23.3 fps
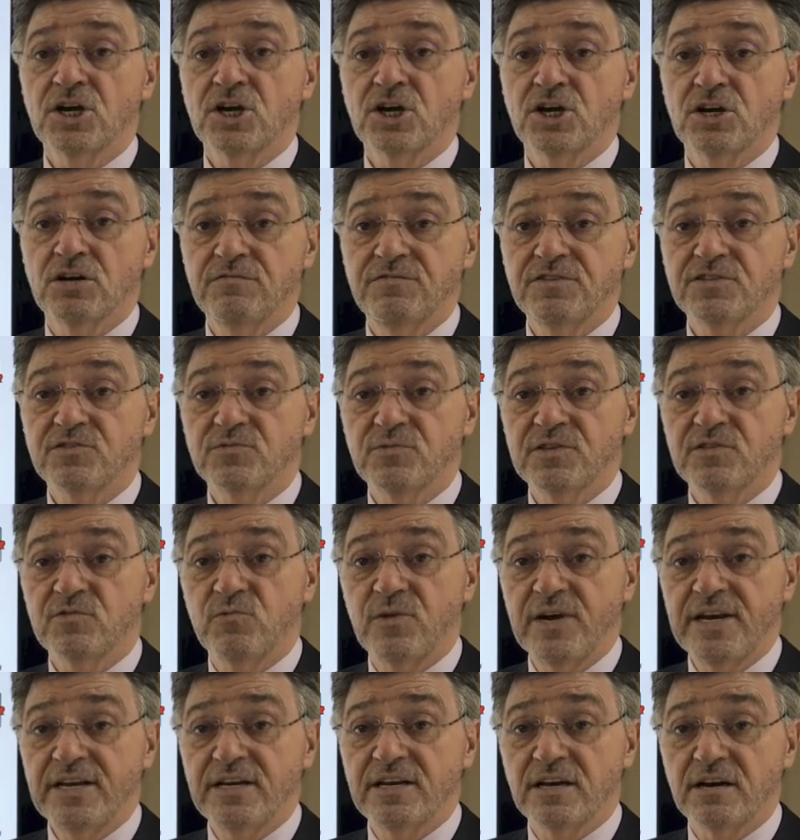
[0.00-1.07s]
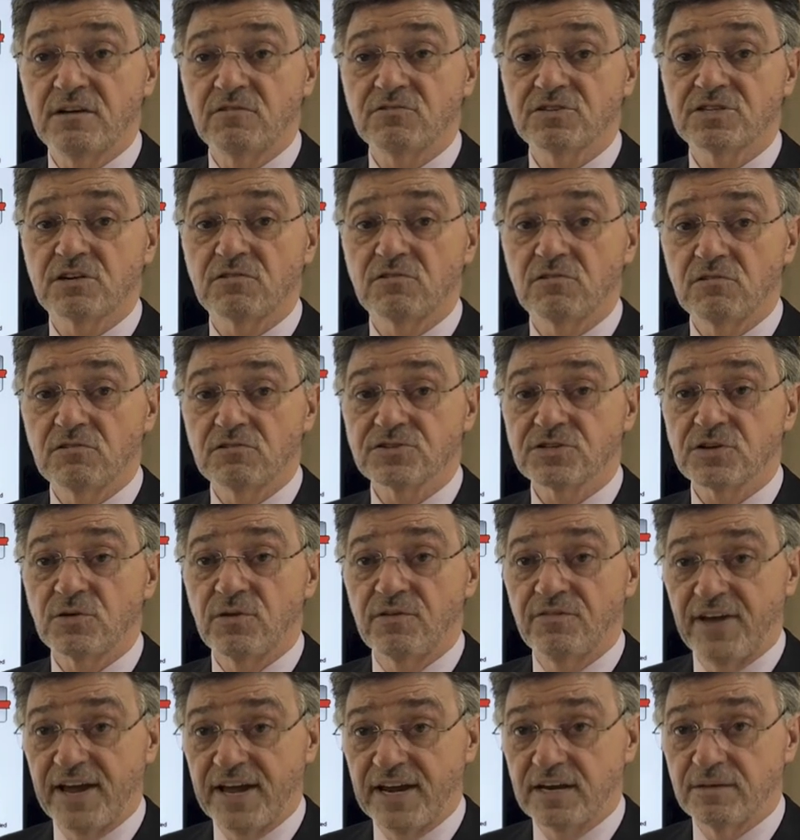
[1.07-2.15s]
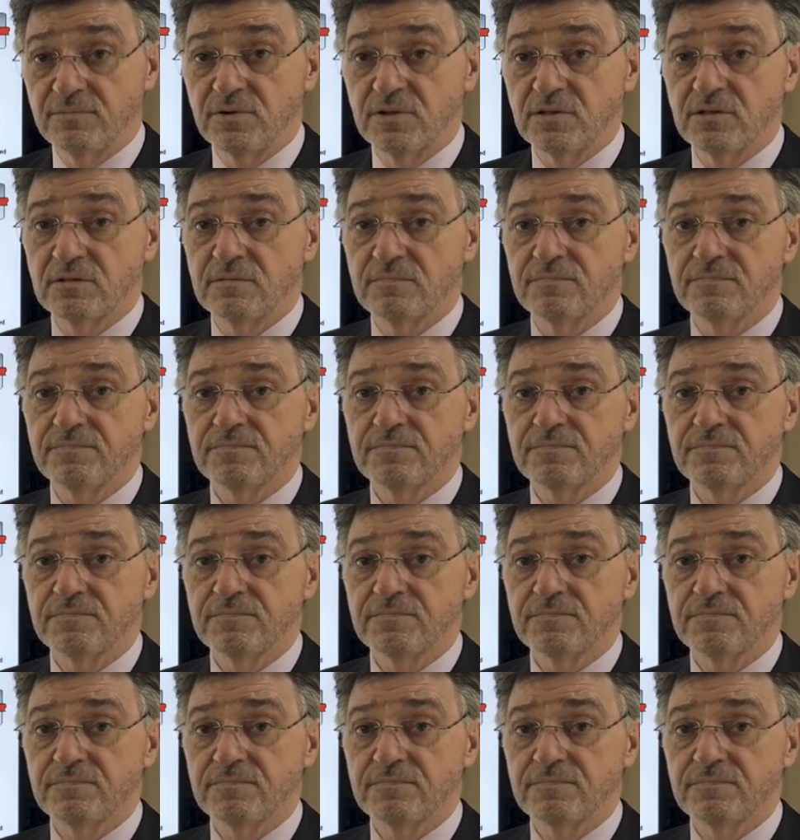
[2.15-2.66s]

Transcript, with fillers: covers with windows are also available.